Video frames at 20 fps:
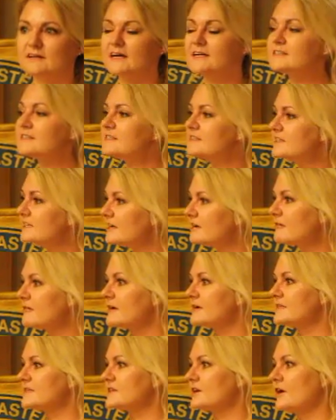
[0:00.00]
a
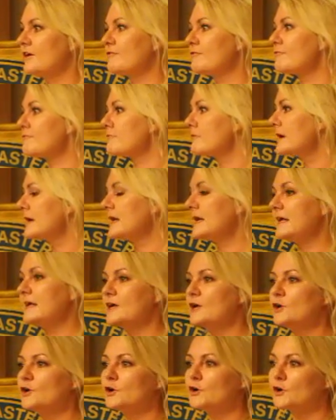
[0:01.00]
series of really
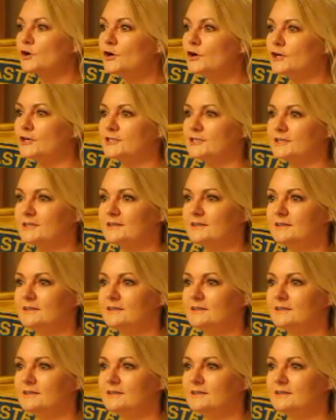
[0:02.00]
good,